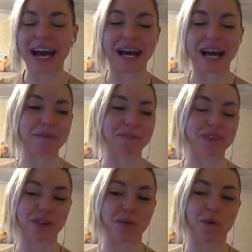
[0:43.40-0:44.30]

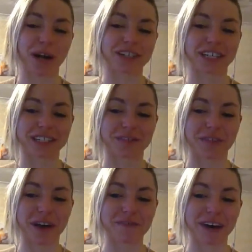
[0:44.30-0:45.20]
So quite jealous of
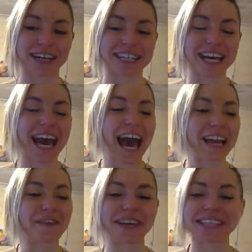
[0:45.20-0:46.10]
that fact.
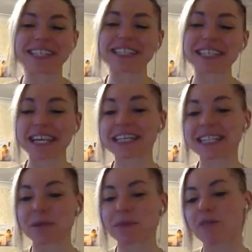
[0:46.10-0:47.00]
Anyway, this is the second
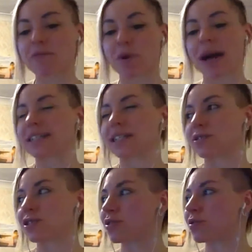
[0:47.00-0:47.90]
time that I've brought Andy
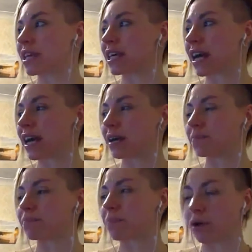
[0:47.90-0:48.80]
onto the
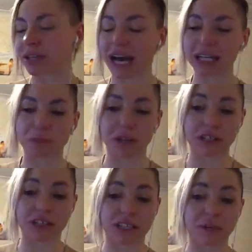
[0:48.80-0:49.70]
podcast because
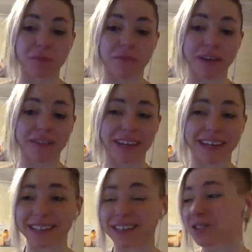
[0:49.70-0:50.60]
of the simple fact that he
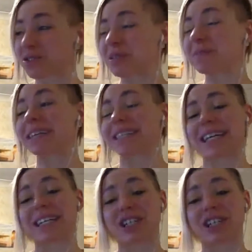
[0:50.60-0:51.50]
is an extremely
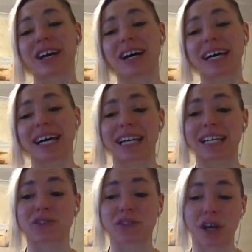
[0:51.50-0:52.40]
intelligent guy, and
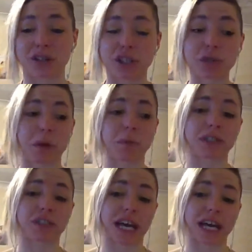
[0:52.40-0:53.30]
he's just
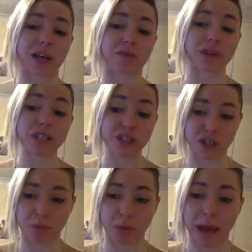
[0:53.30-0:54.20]
published a
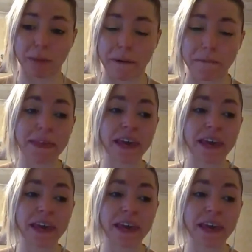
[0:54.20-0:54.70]
research paper